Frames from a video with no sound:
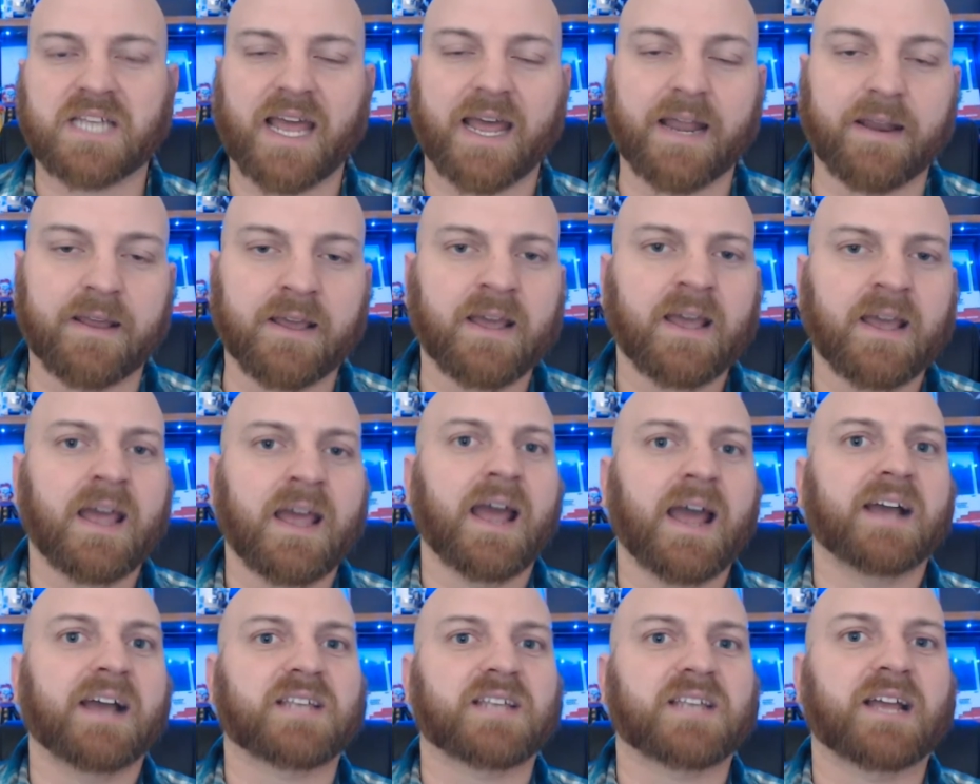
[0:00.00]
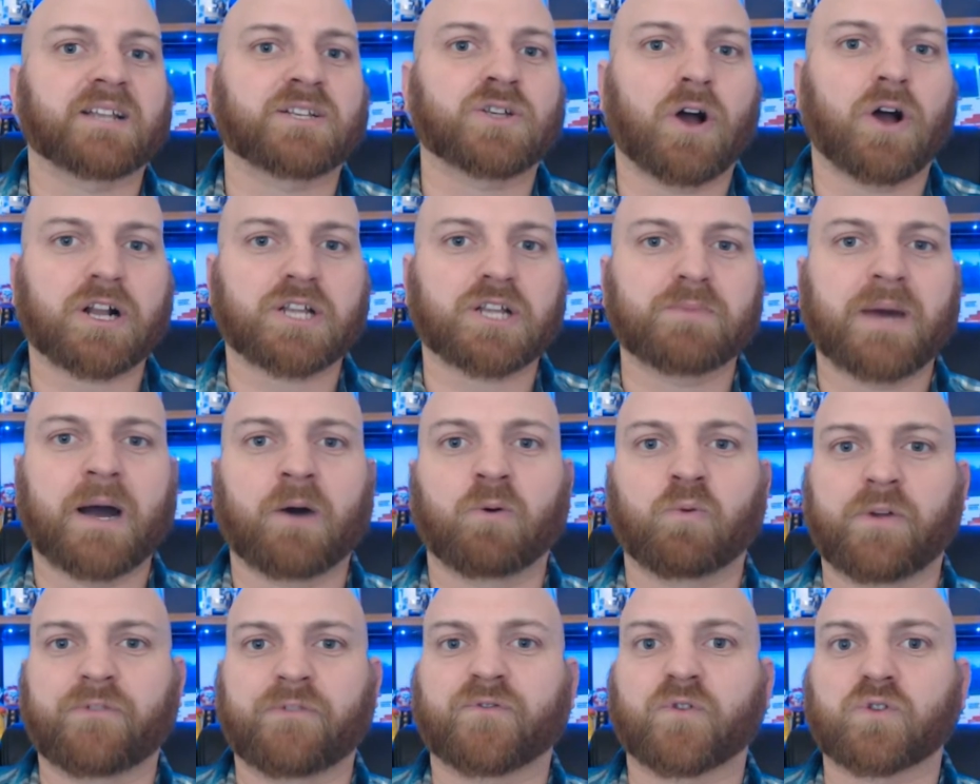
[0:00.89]
And as I talked about
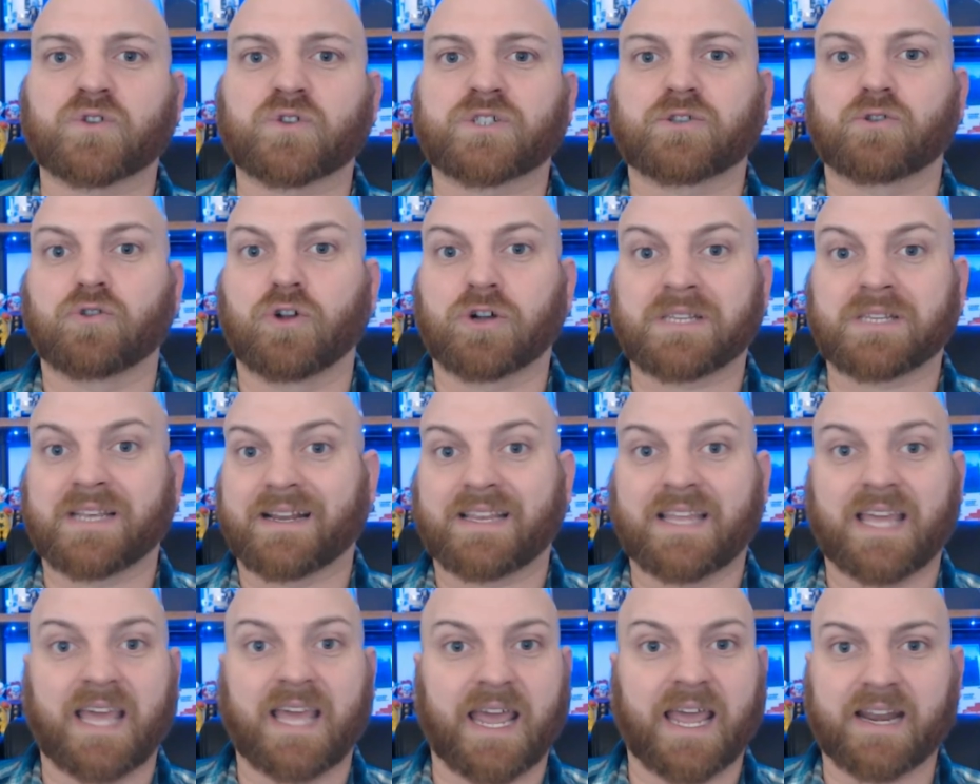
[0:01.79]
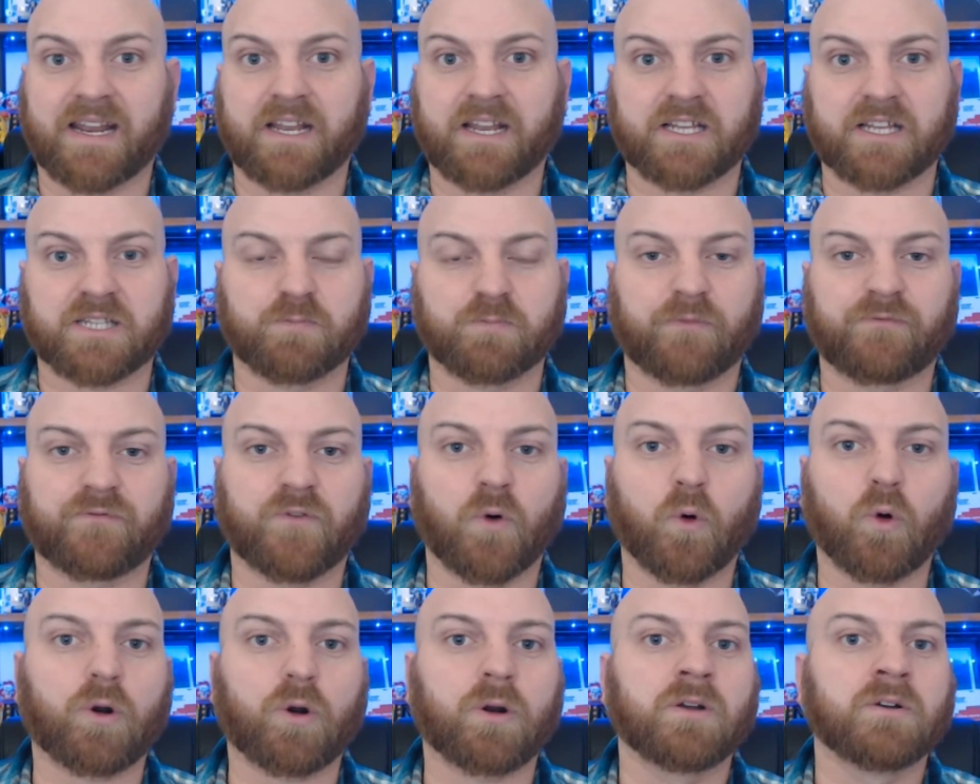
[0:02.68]
when we first looked at candidates,
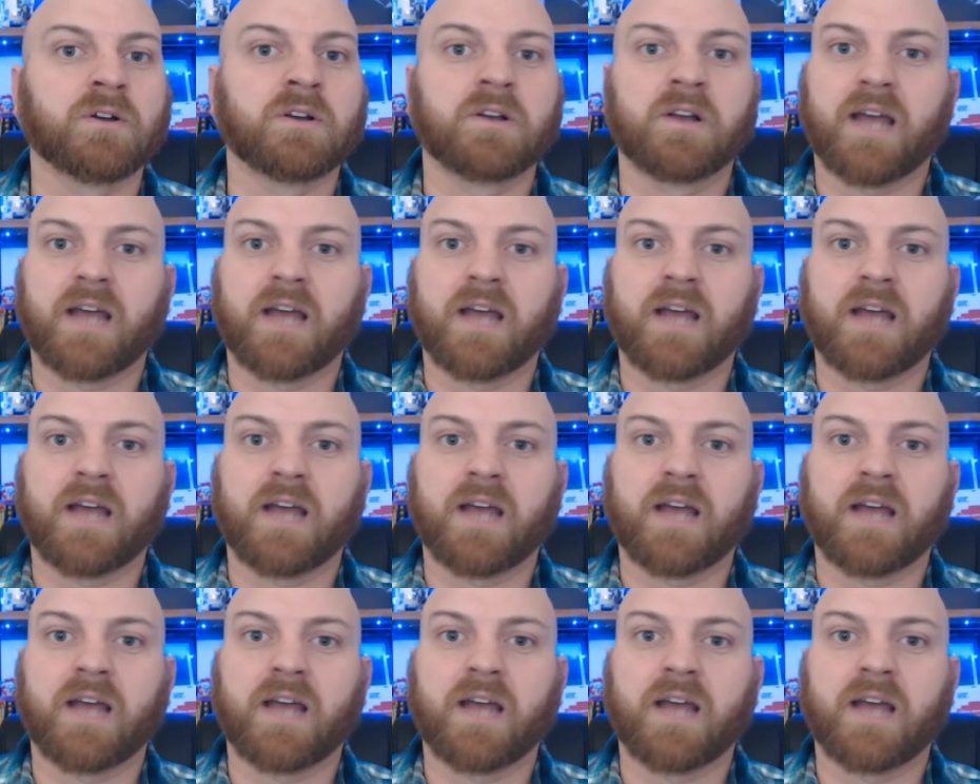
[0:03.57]
before